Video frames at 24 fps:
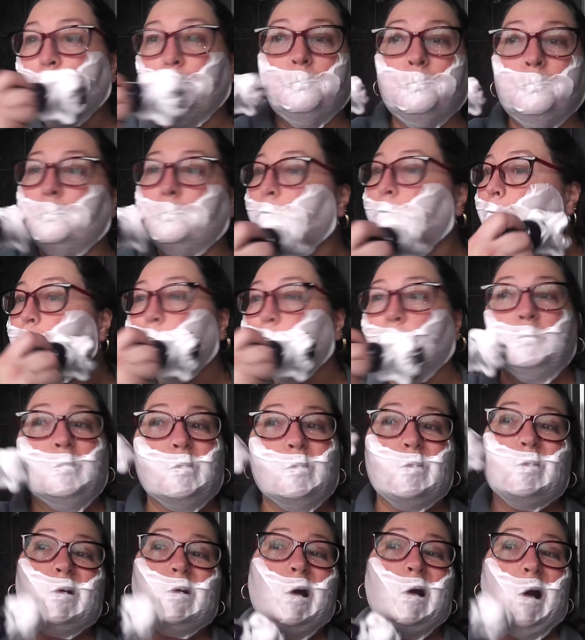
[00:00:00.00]

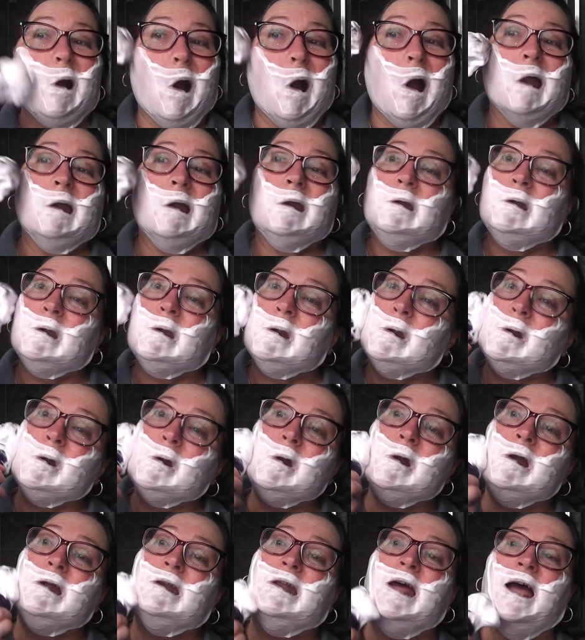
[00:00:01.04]
And
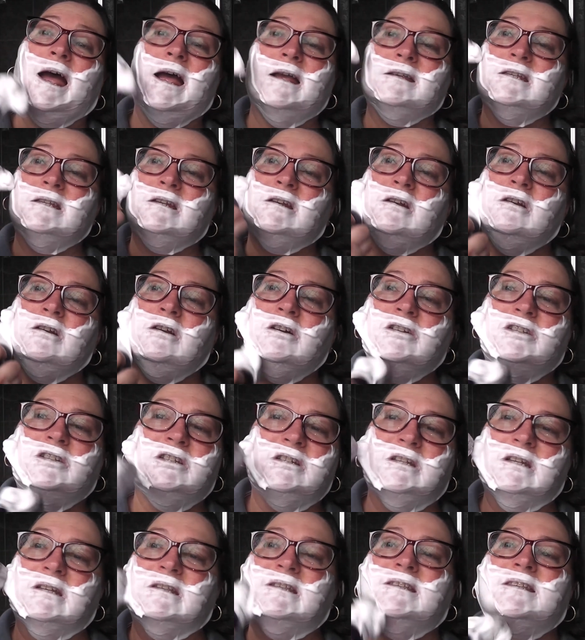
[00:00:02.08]
it hasn't
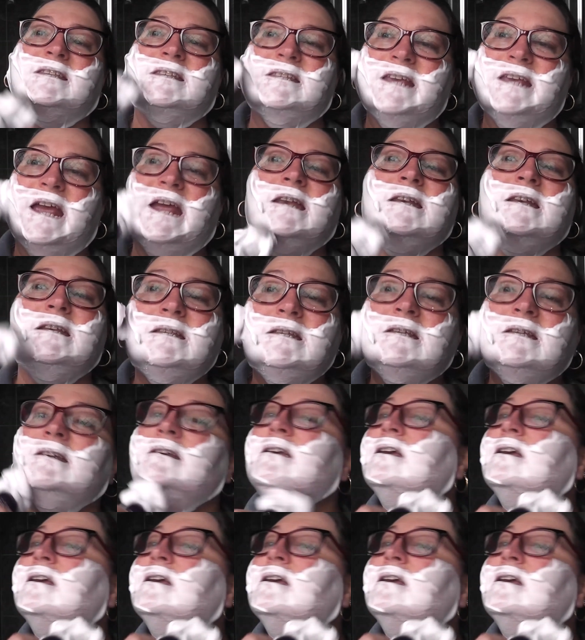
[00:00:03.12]
lost its scent.